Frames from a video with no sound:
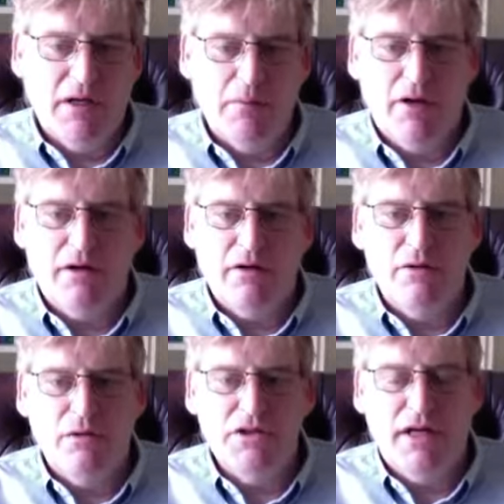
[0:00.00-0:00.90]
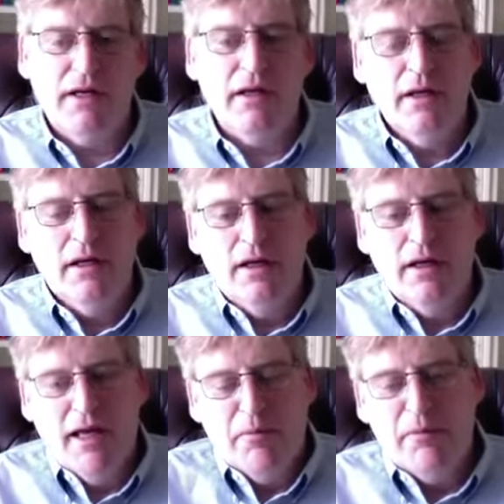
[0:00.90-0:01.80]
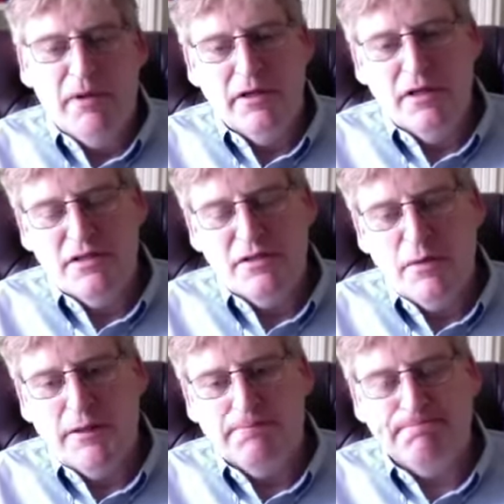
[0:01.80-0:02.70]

modern tool chain capabilities as well.